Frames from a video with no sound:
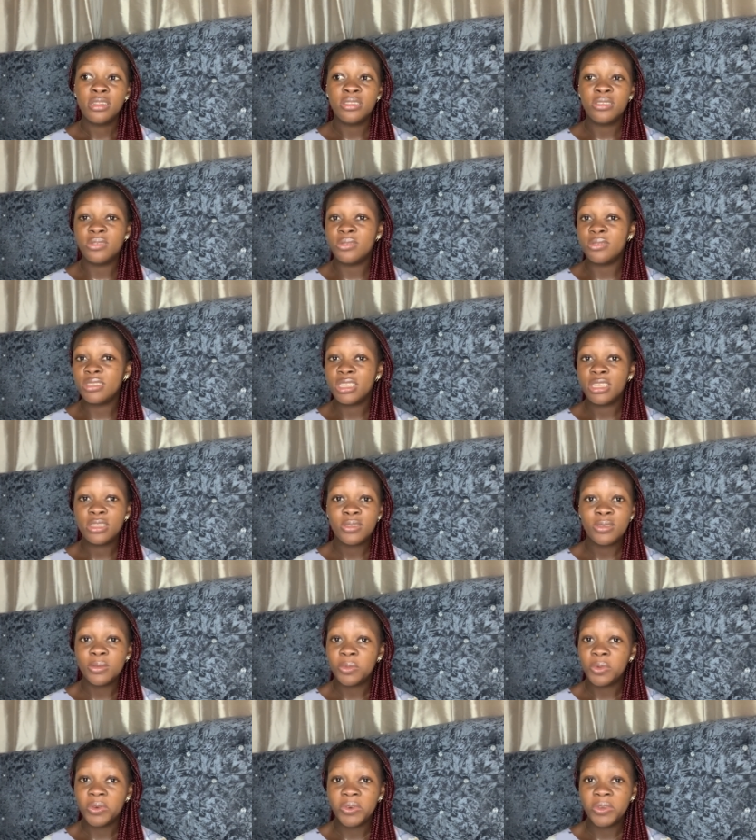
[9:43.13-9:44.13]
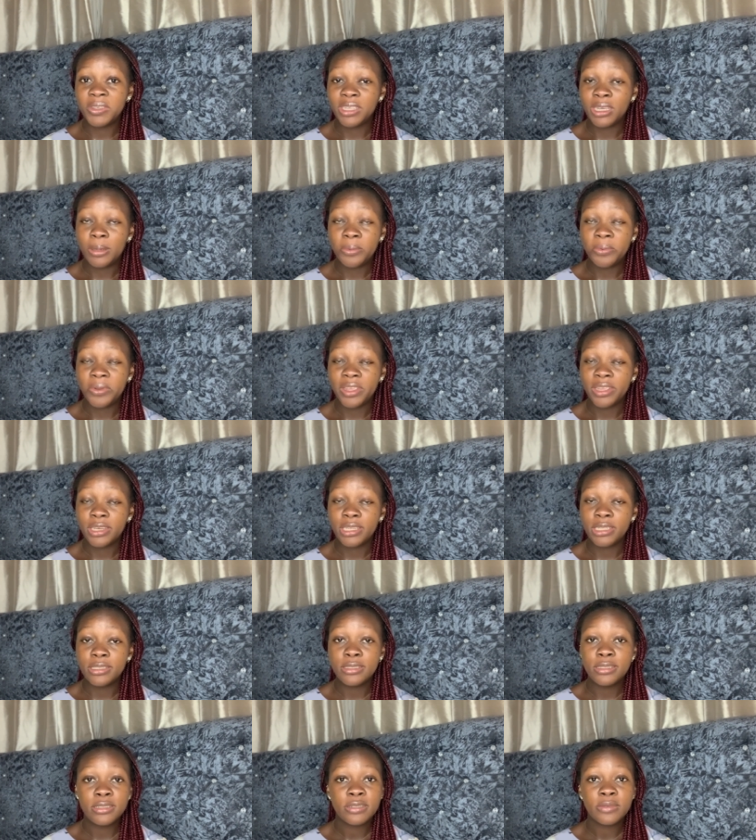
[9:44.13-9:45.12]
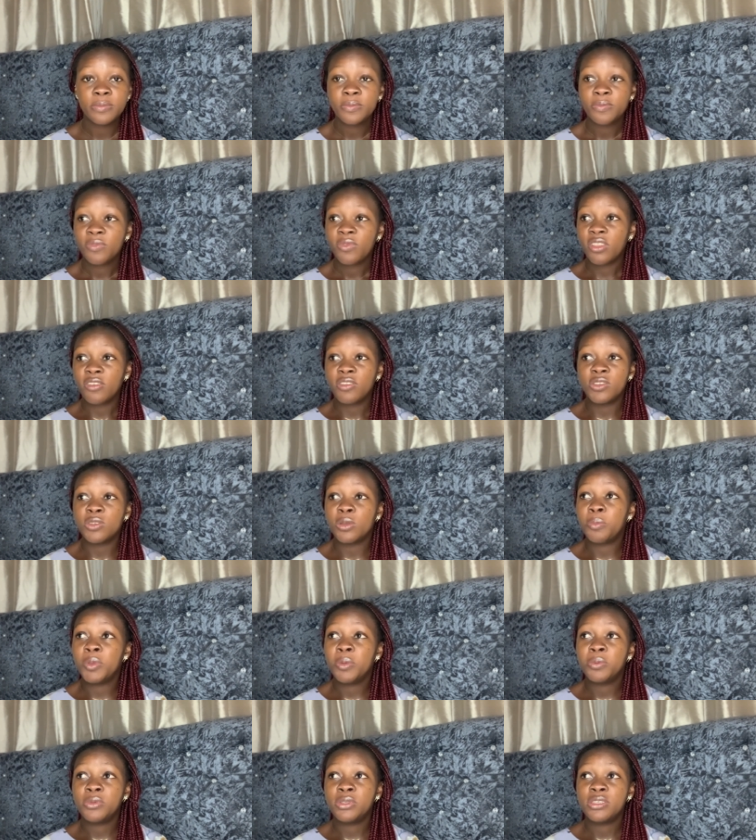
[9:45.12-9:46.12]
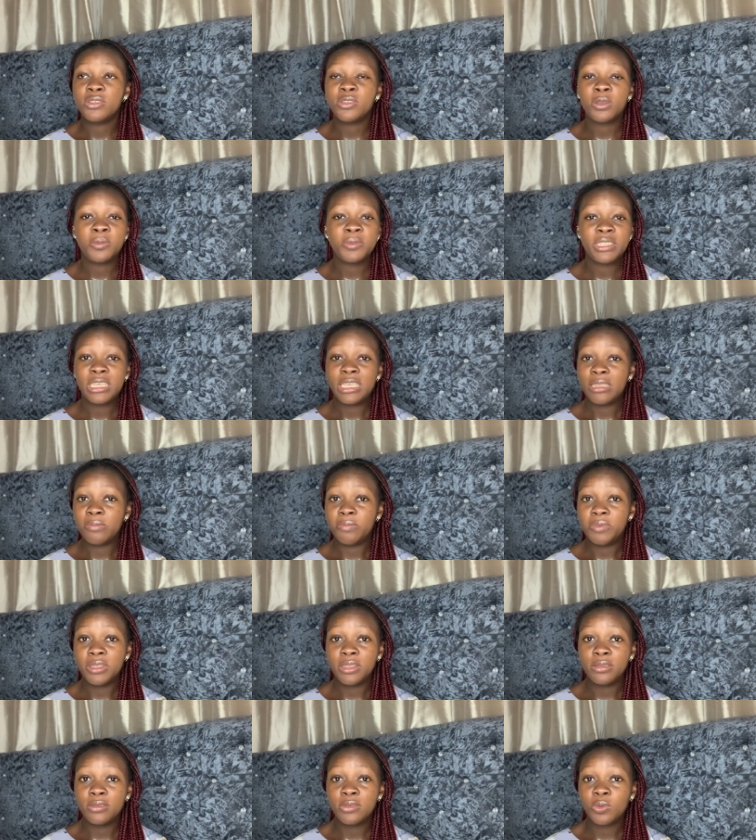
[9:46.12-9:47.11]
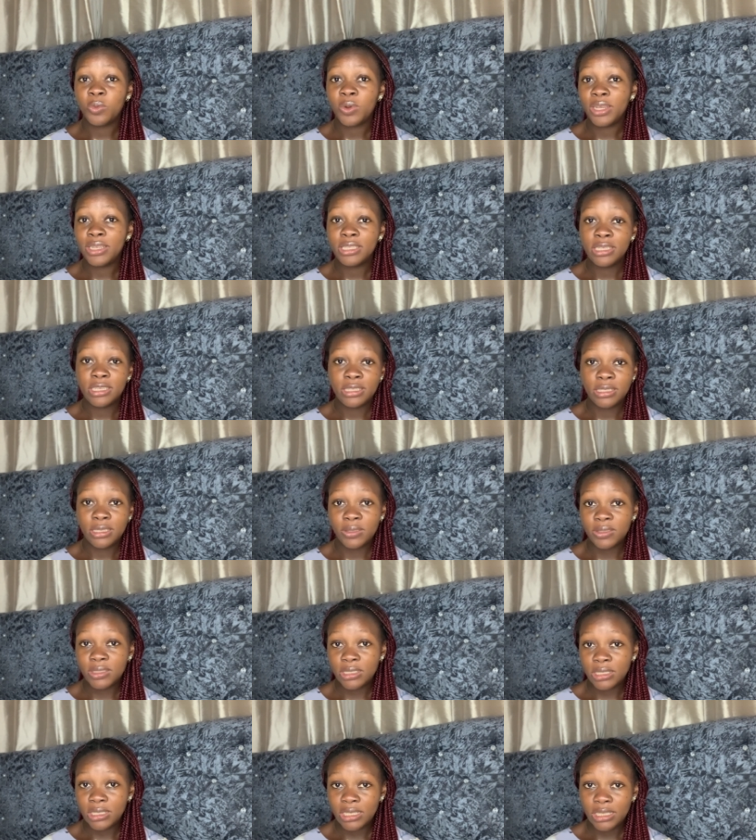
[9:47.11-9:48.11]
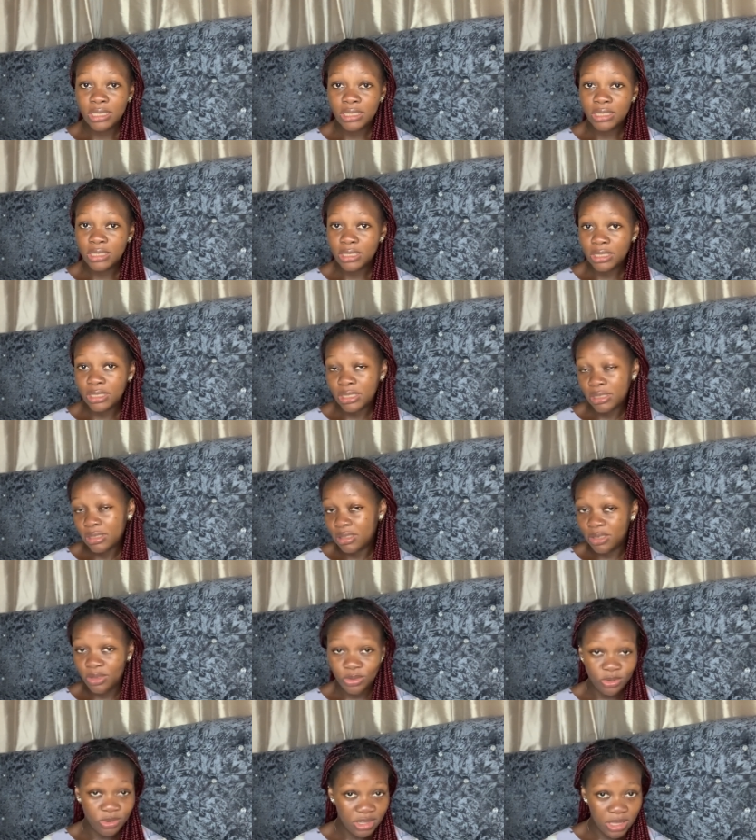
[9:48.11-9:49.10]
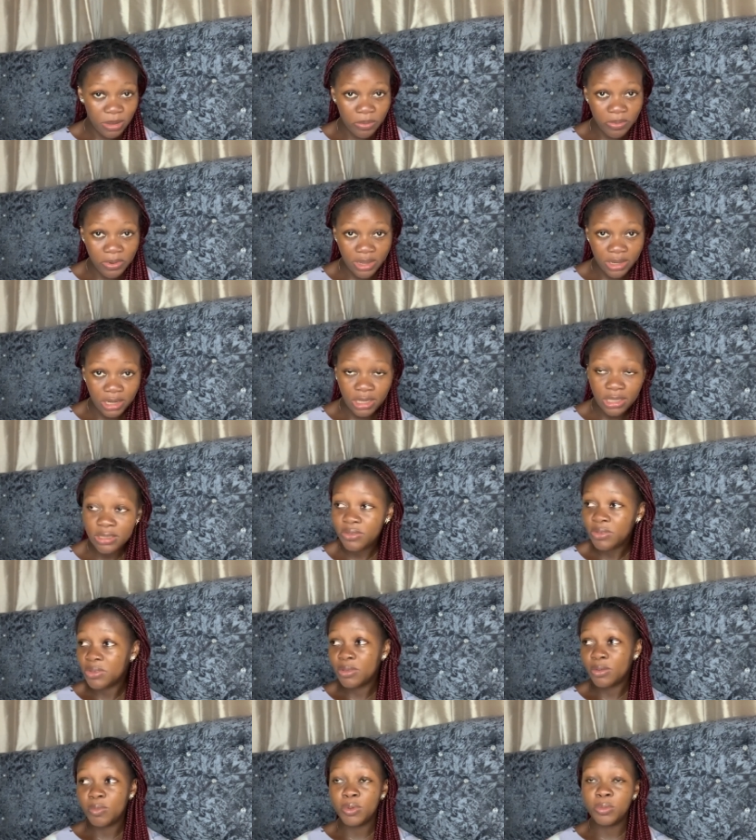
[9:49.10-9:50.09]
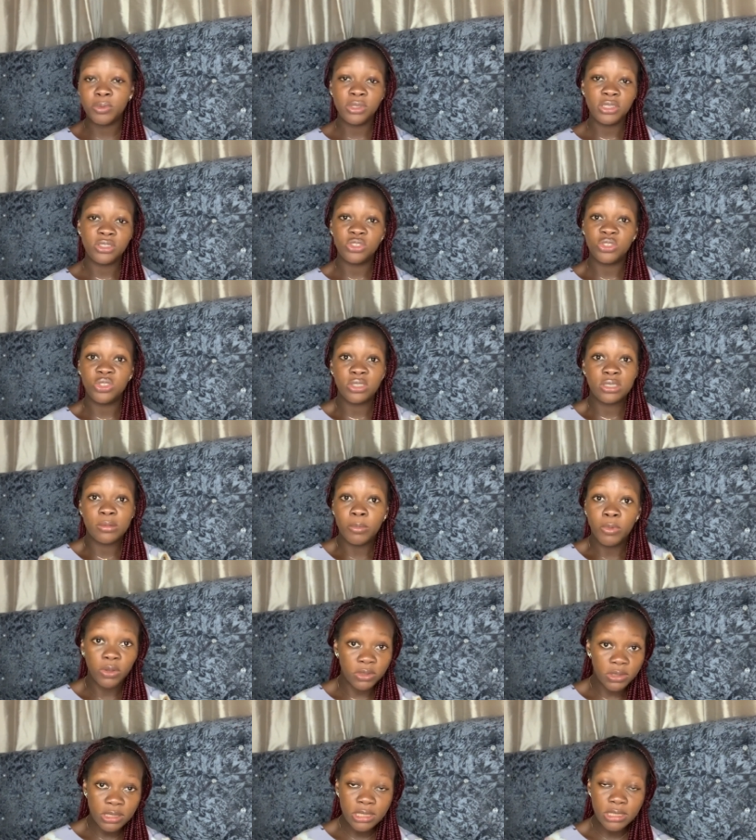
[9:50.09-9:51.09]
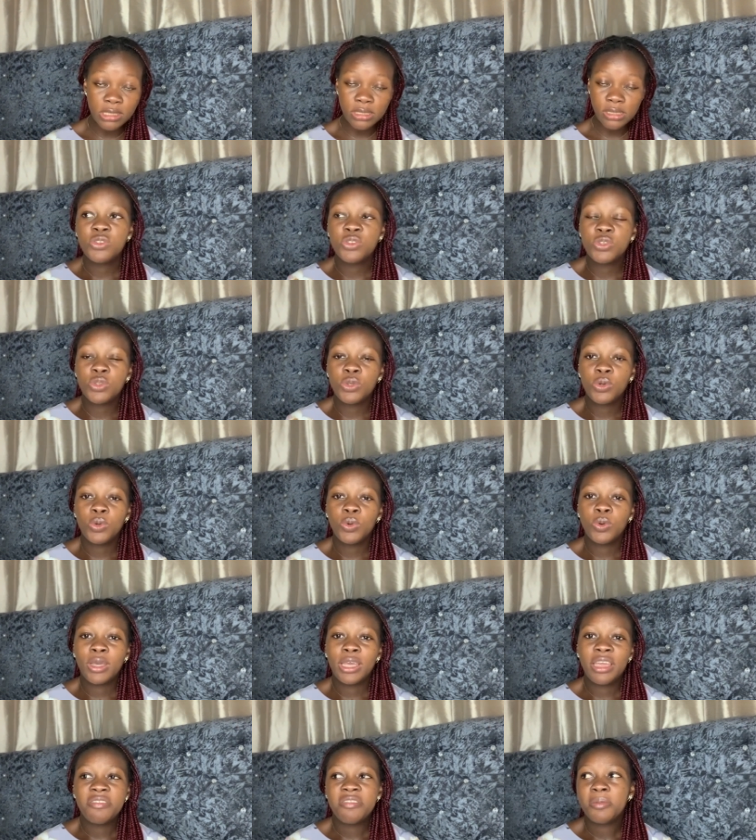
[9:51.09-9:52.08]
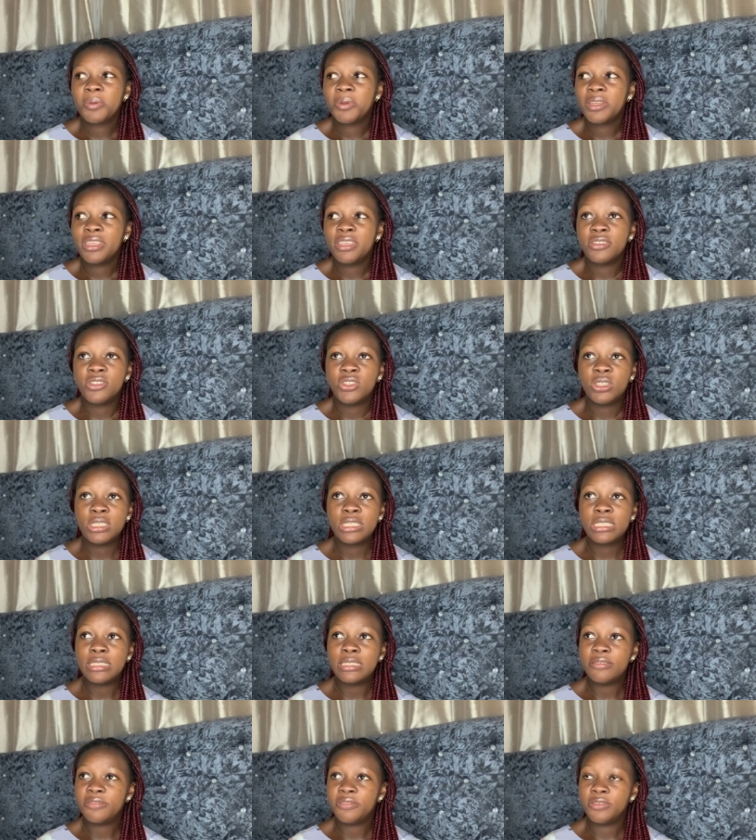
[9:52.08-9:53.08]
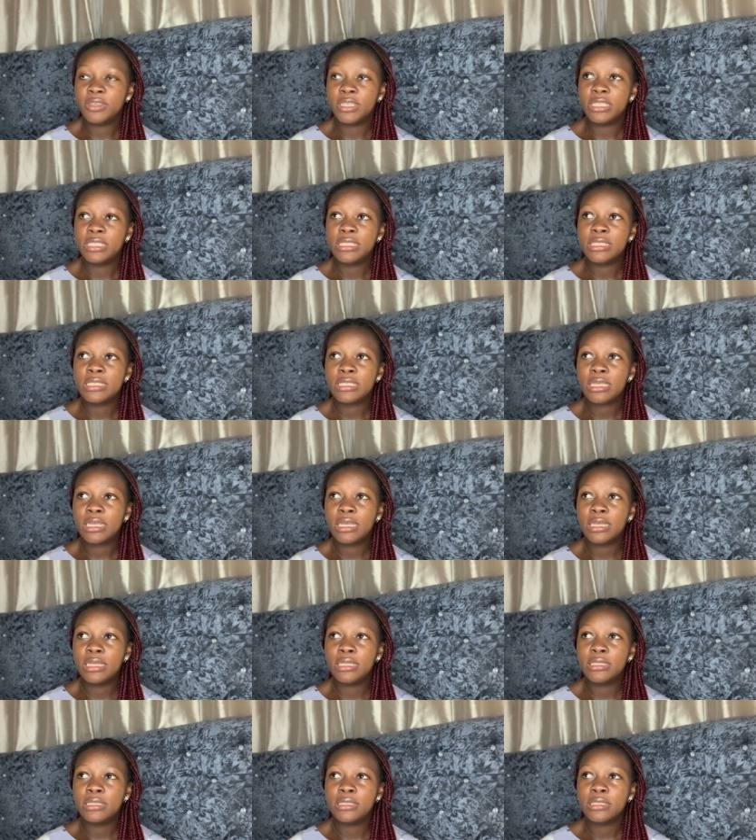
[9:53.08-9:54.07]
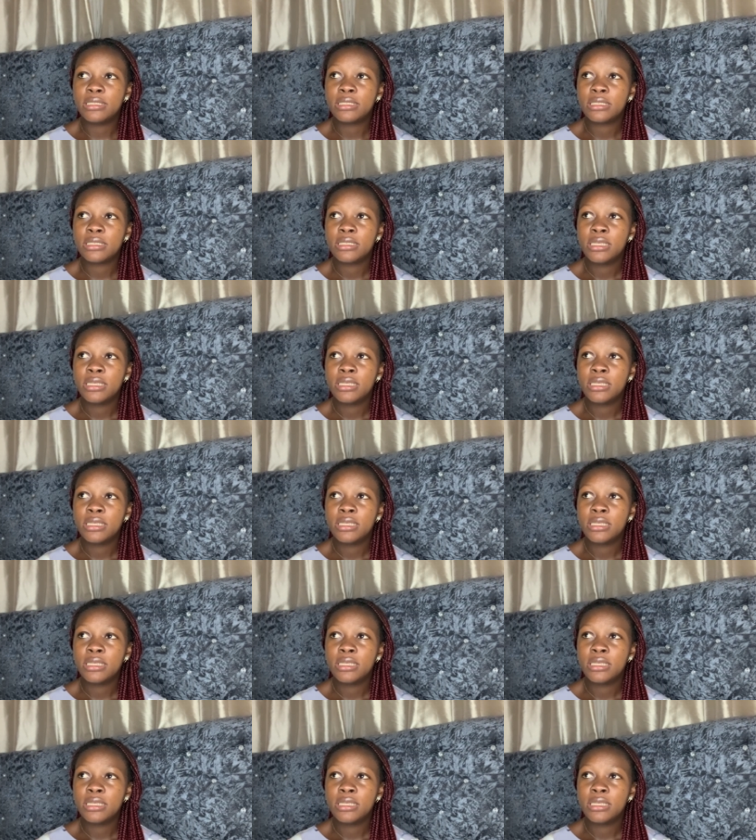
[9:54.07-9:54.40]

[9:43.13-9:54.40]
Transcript: today tomorrow they are pregnant for some people they stop taking pills one year down the line they, they don't get pregnant for some people it's just months so everybody is just different and